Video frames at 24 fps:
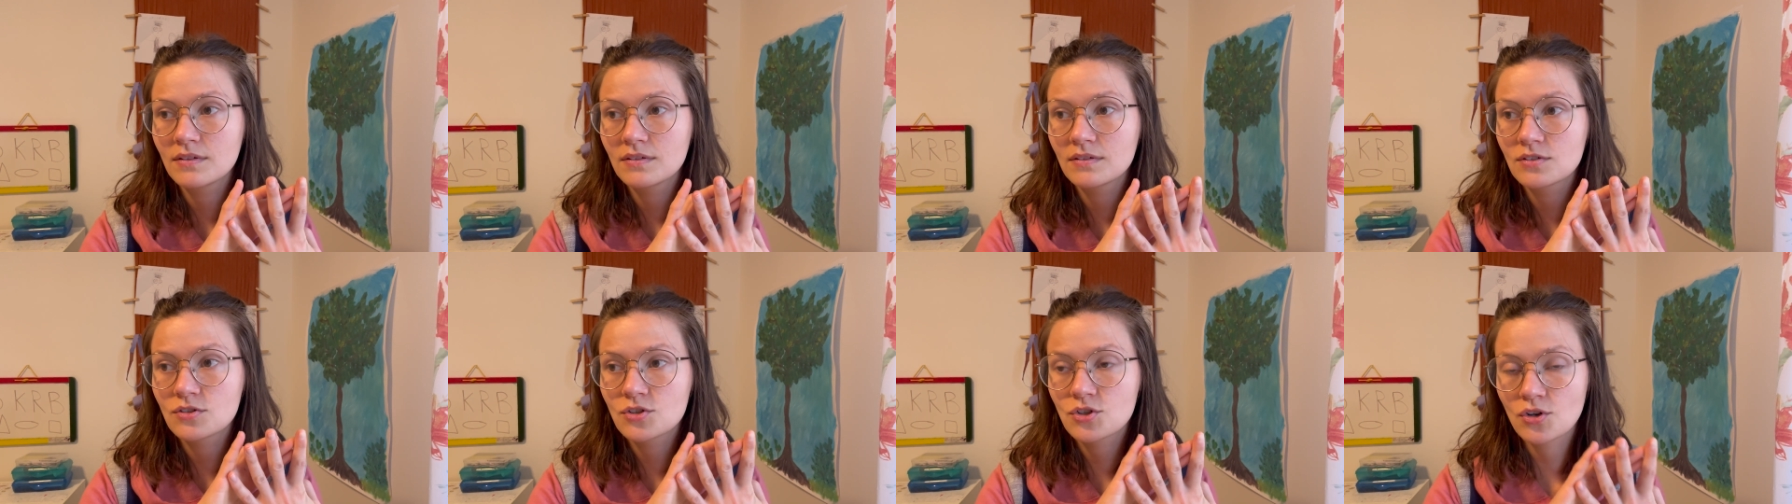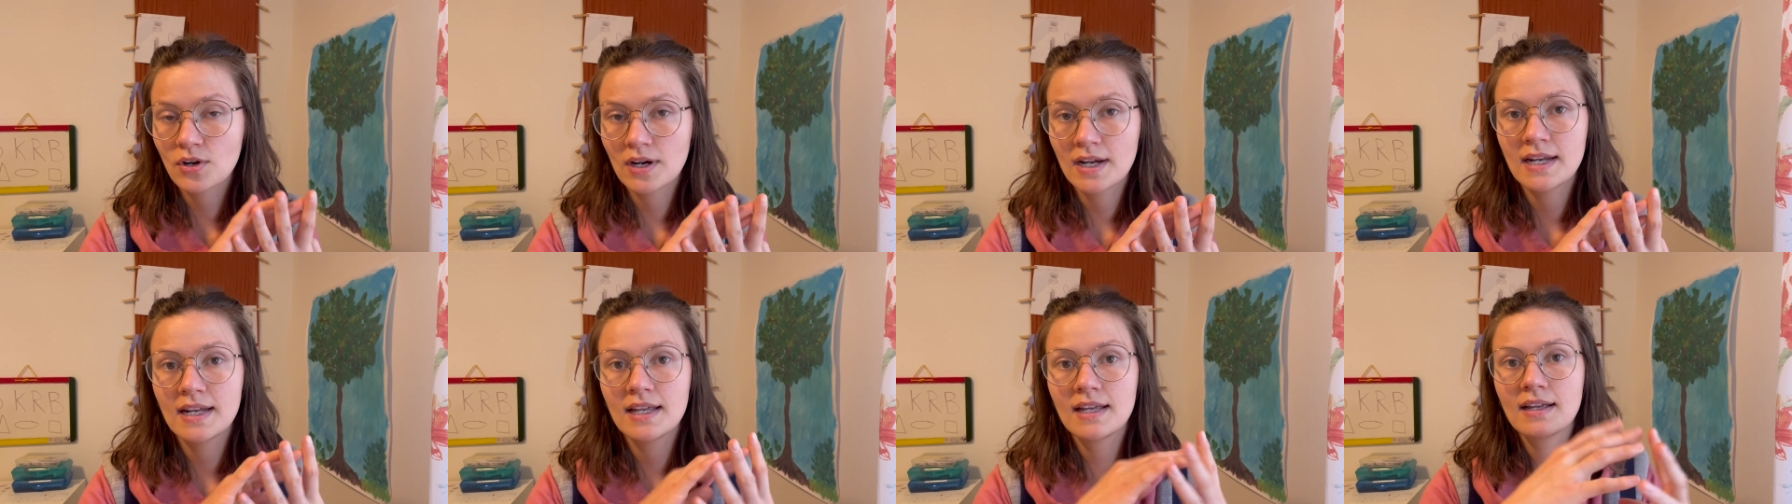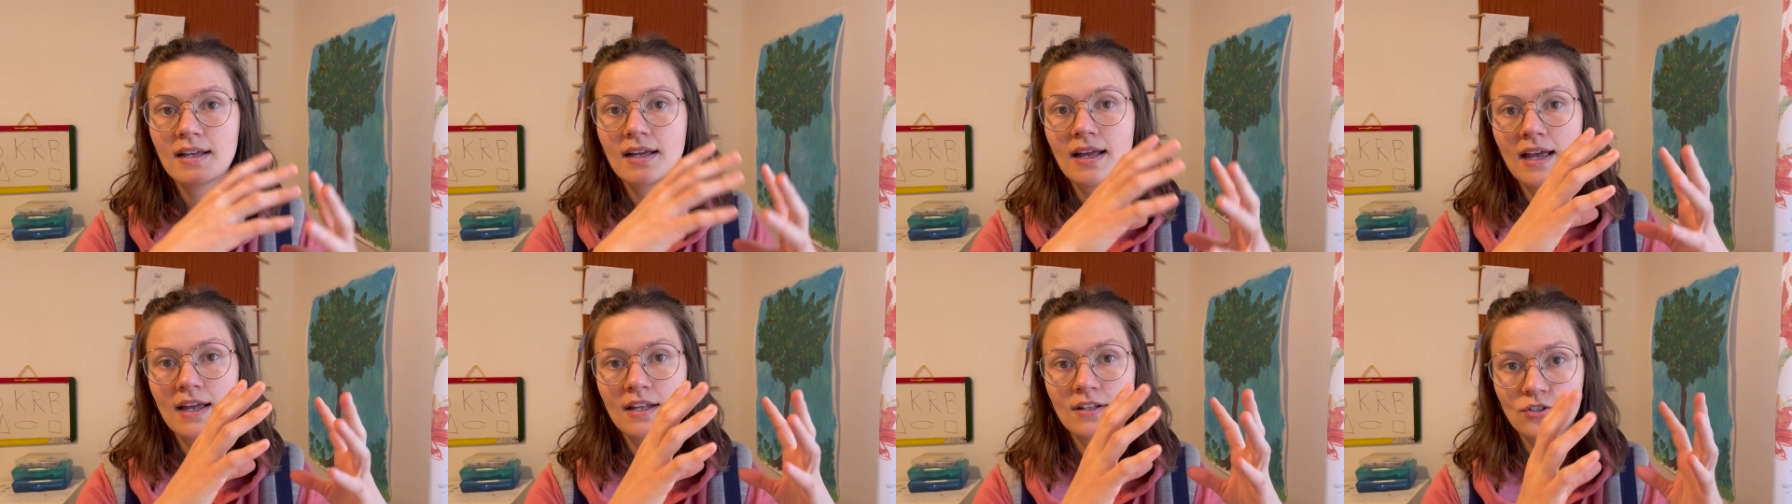
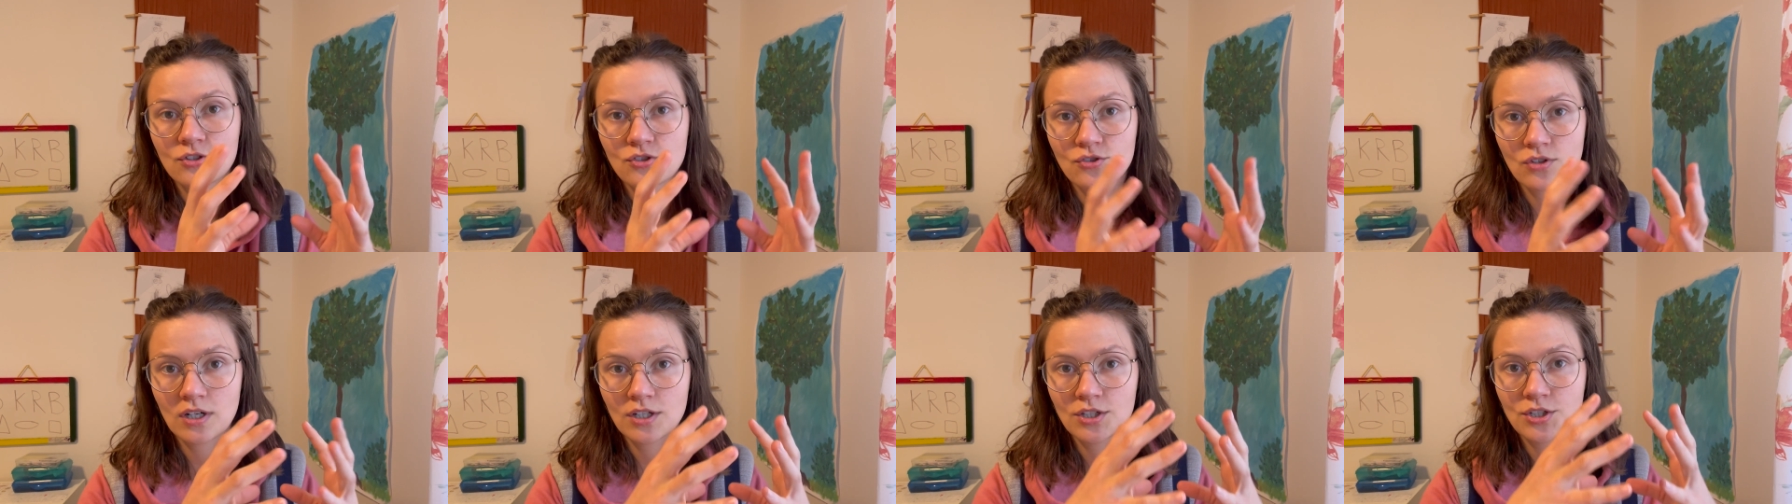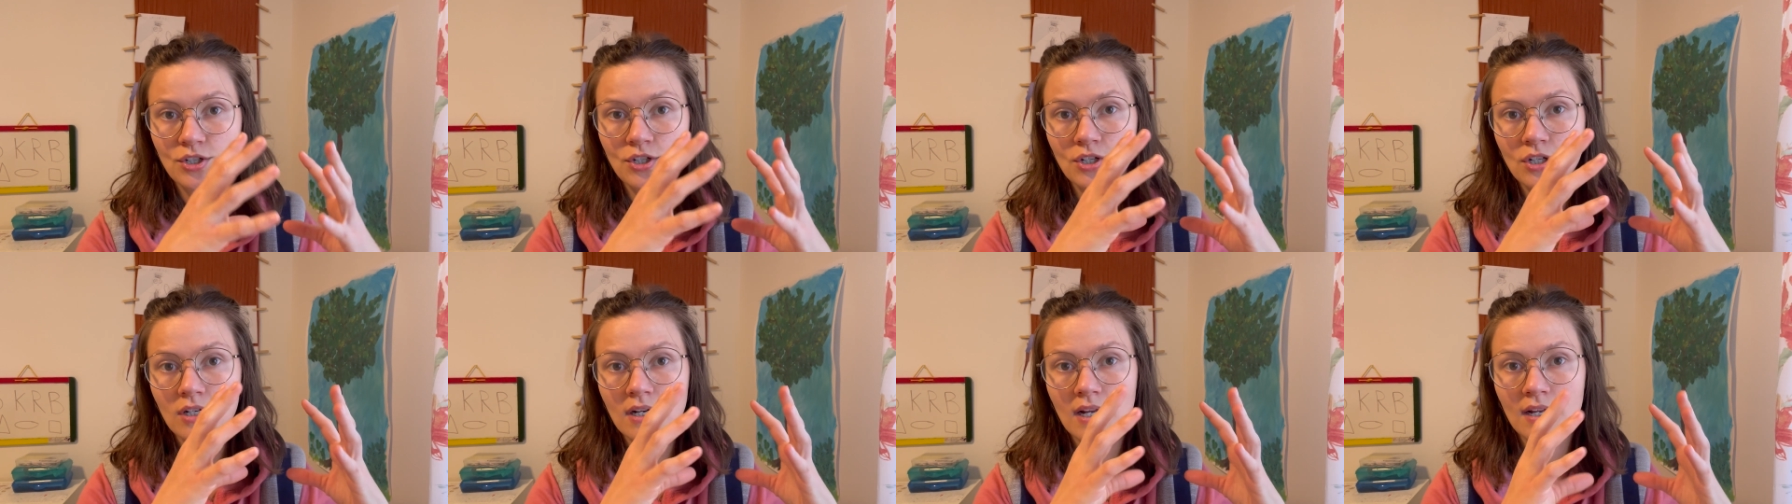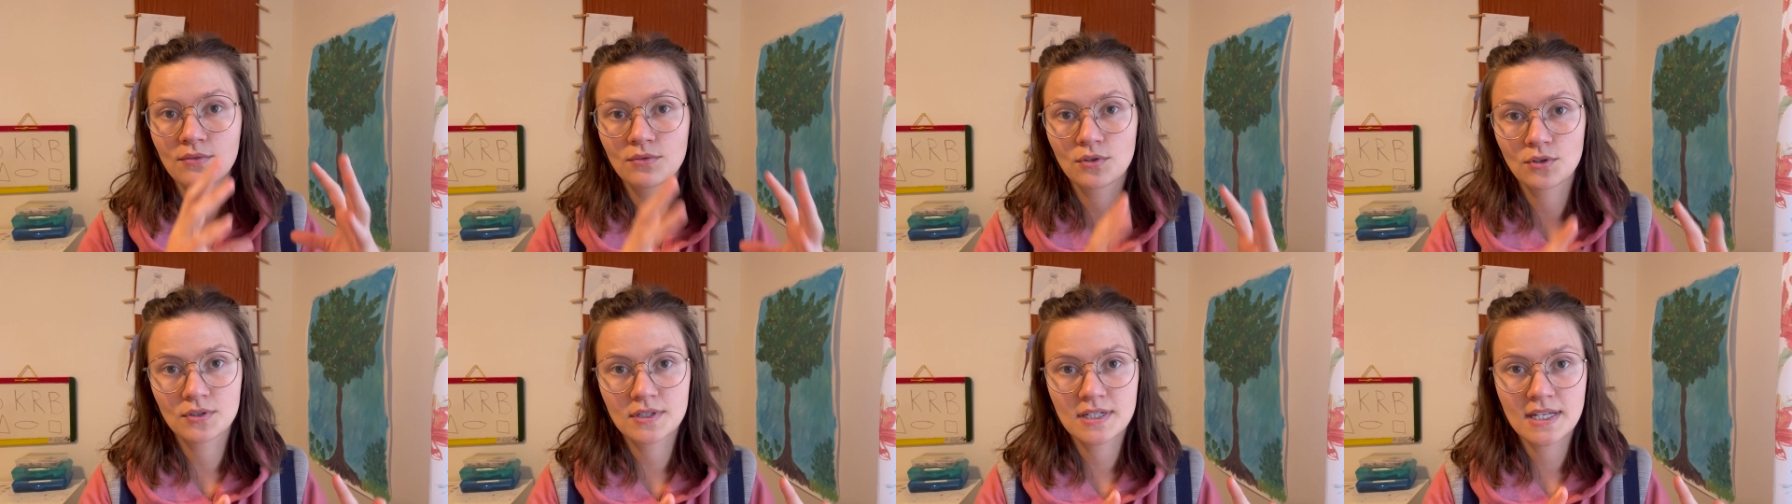training and structure
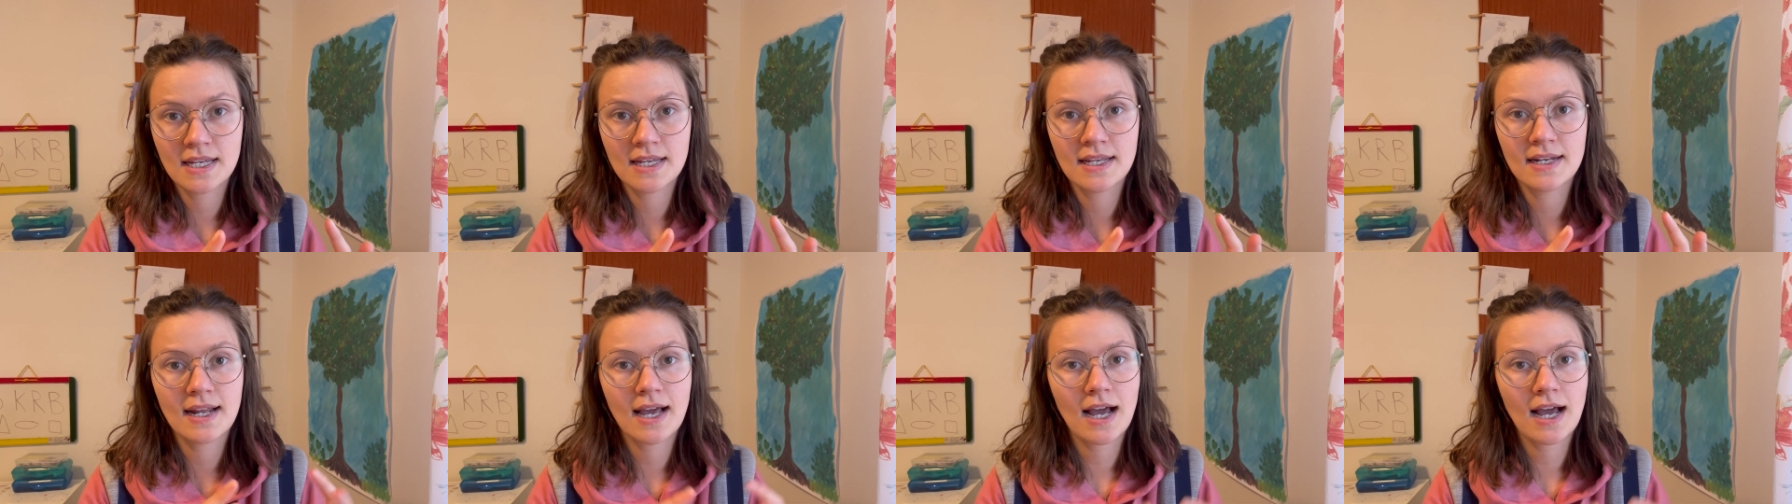and routine,